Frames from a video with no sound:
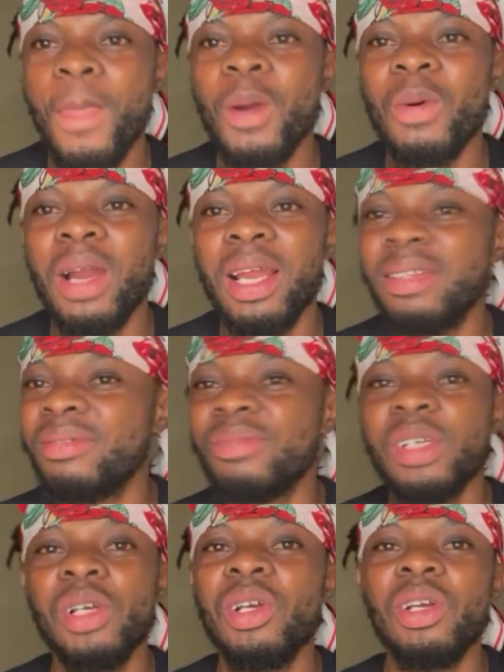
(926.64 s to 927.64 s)
Well,
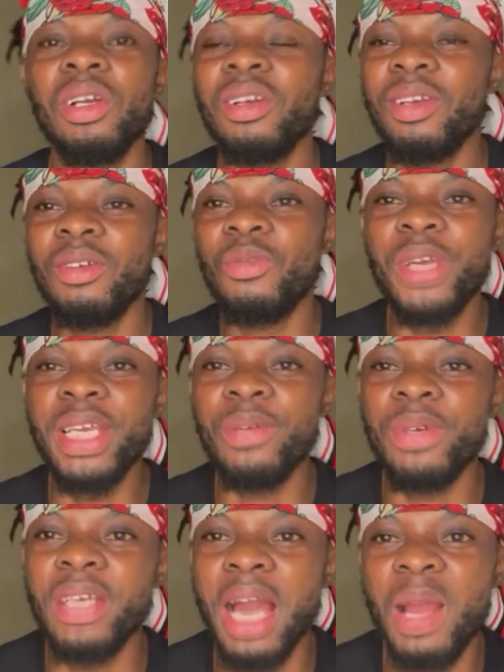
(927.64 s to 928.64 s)
we
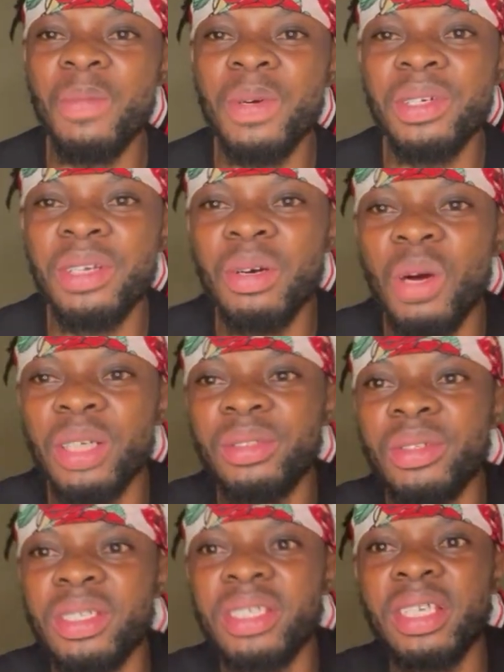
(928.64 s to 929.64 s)
don't even know what
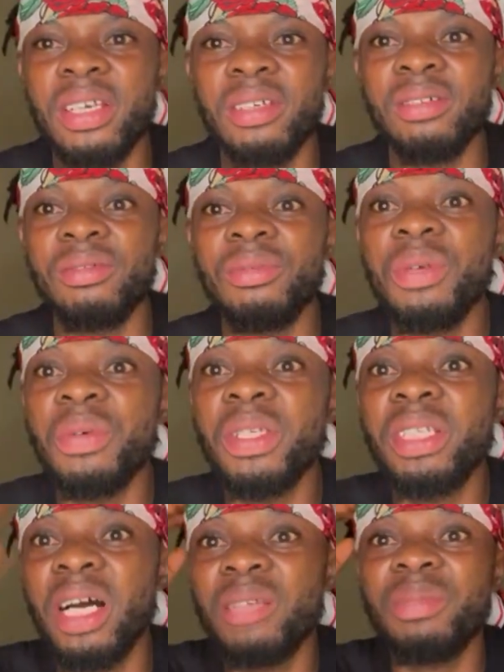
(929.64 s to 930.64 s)
to say. We will
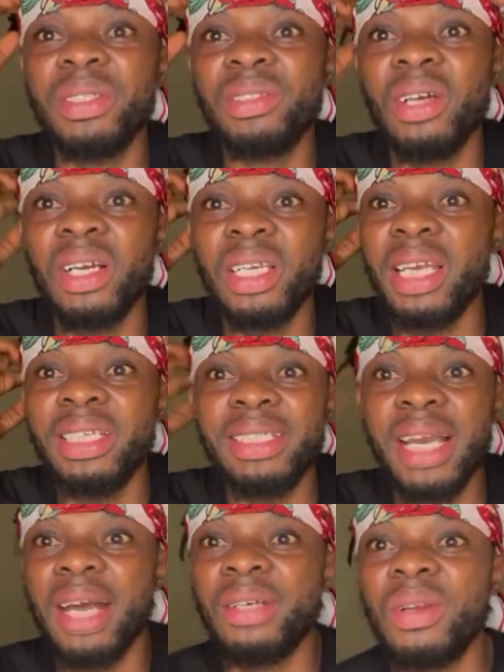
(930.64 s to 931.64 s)
just be talking
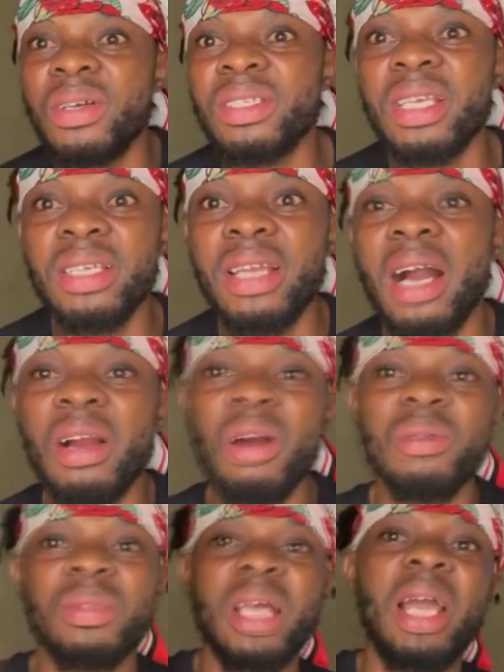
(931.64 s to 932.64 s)
here nonsense that
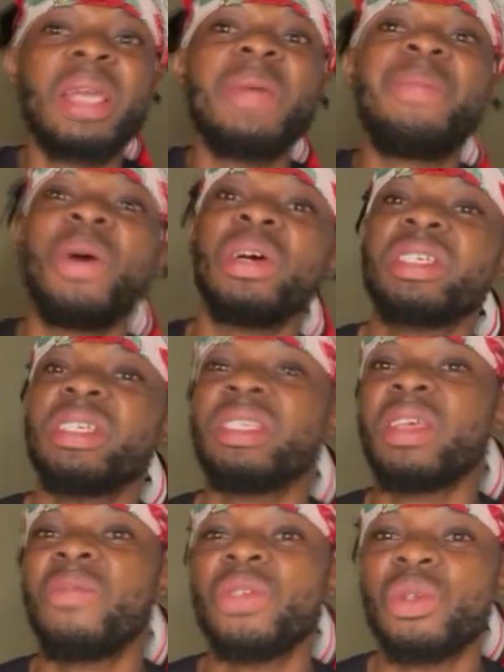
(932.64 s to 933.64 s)
comes. Thank you for watching
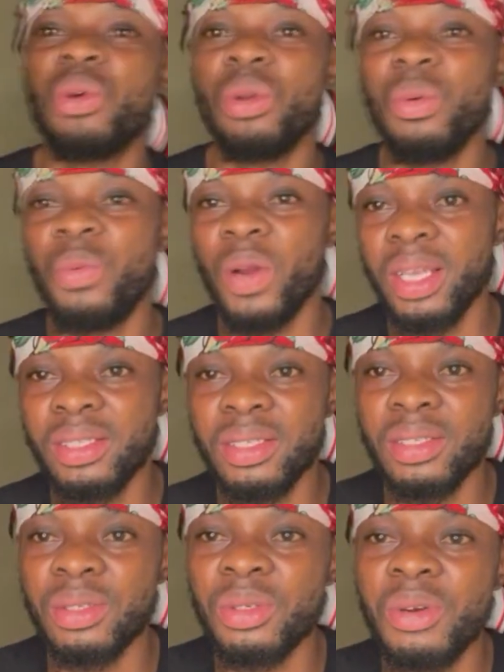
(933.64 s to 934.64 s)
this episode. Don't forget to
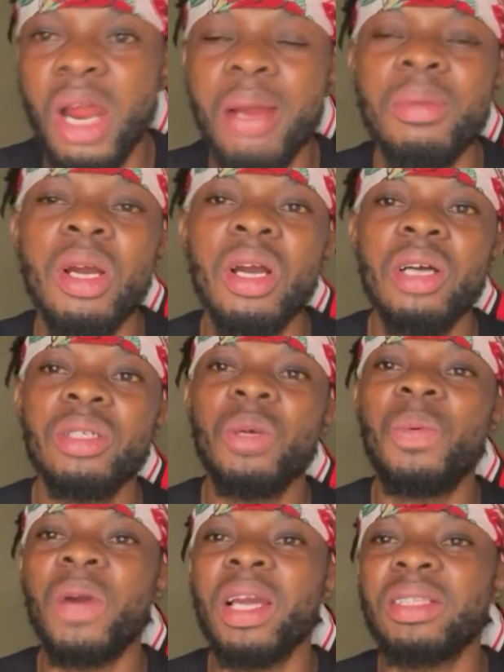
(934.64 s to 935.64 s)
subscribe.
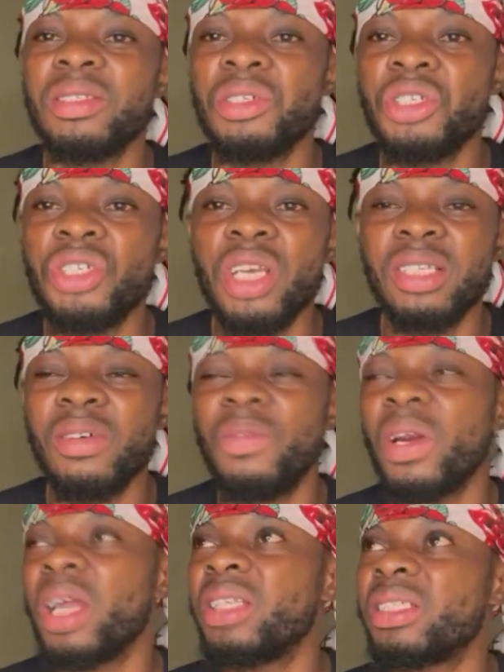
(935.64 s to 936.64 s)
Don't forget to share. Don't
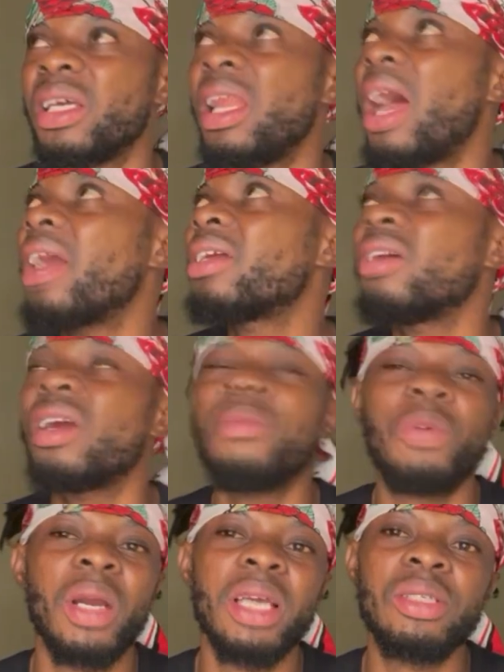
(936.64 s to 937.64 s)
forget to like. Don't
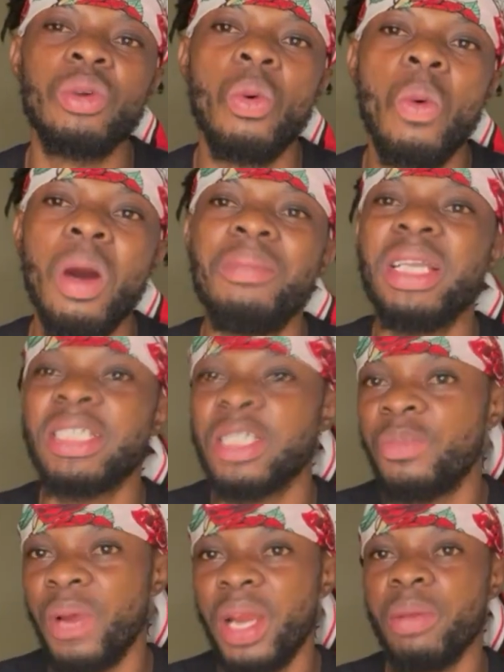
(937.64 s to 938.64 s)
forget to comment.
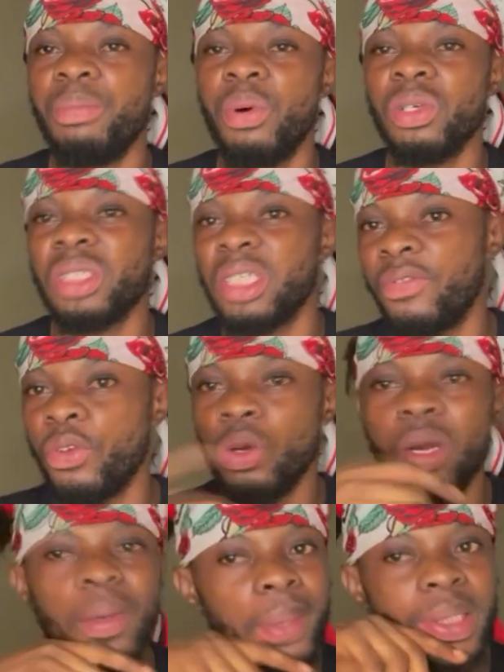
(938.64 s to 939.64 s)
It's very important if you
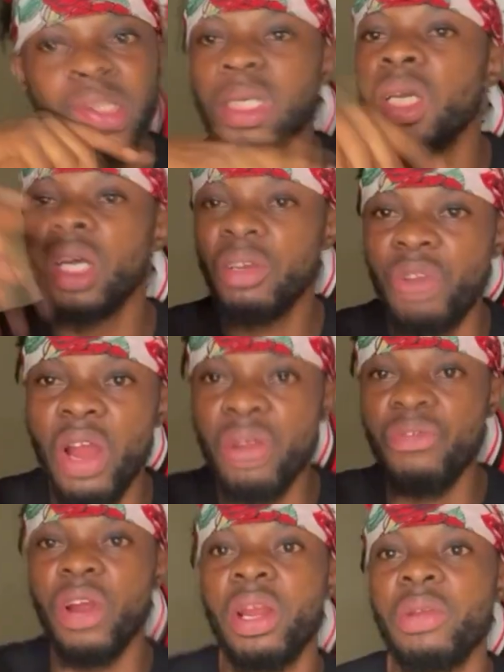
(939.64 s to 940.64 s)
comment. Very,
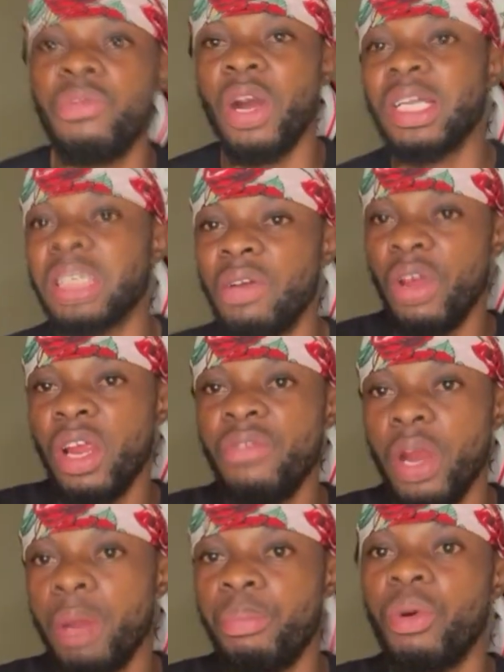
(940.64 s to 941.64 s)
very vital. Very,
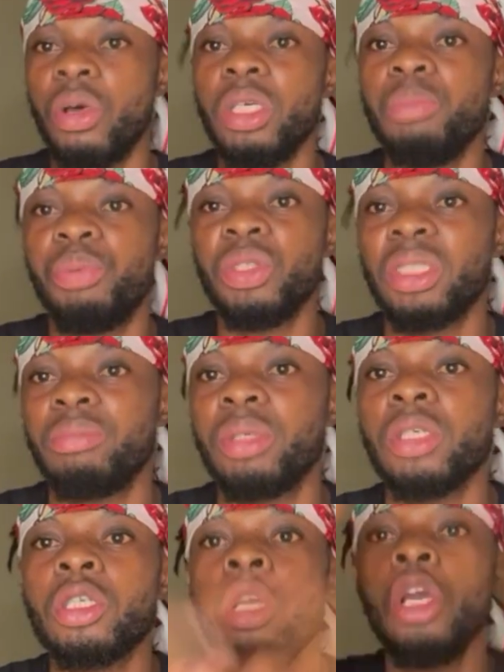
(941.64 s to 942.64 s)
very important,
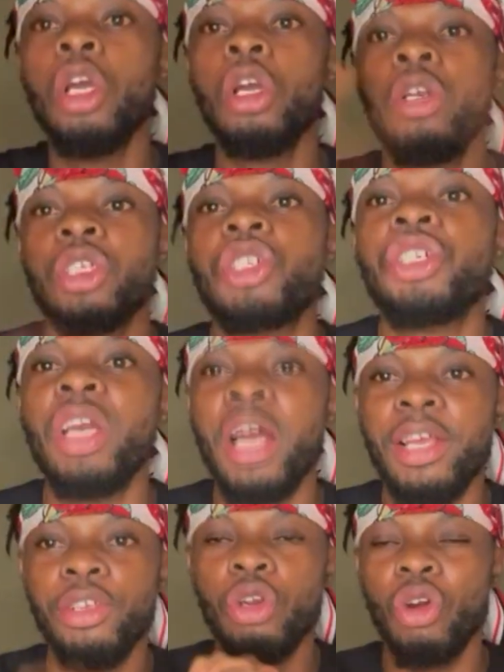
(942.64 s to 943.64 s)
because
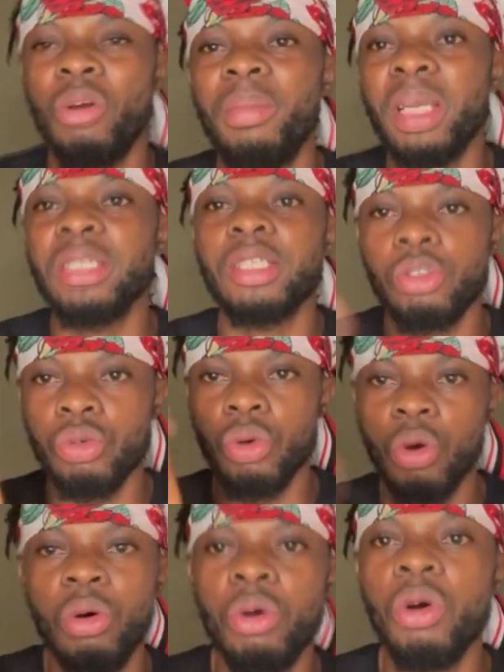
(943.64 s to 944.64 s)
share, you comment, it will
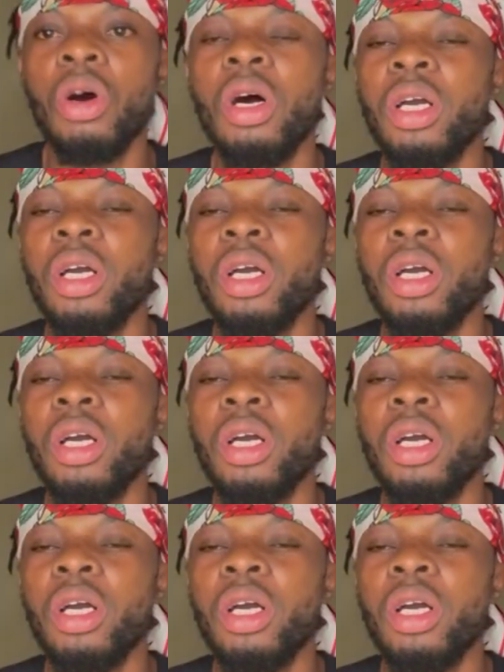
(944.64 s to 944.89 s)
go,